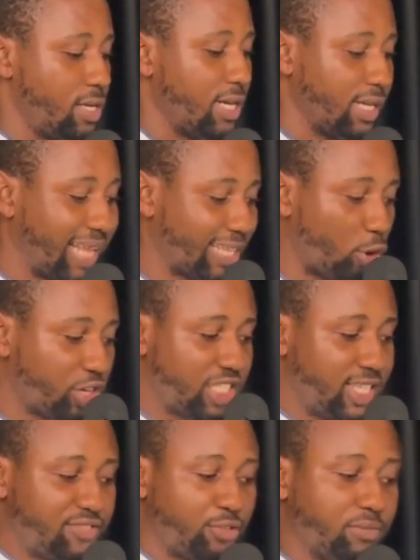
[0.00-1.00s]
that
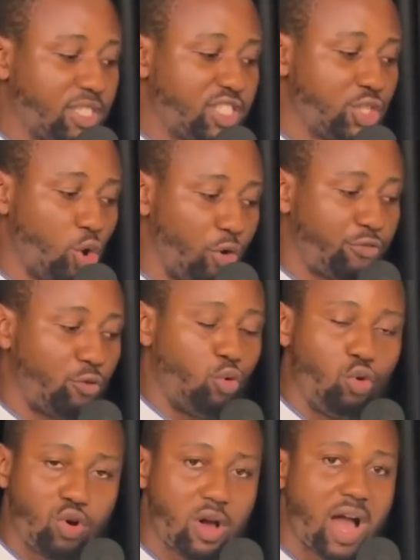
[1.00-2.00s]
originate from this C of
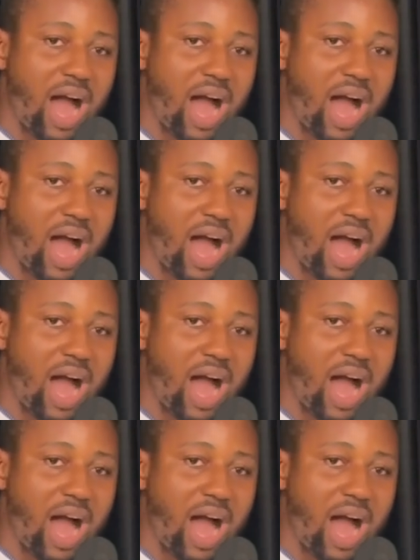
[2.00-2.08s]
O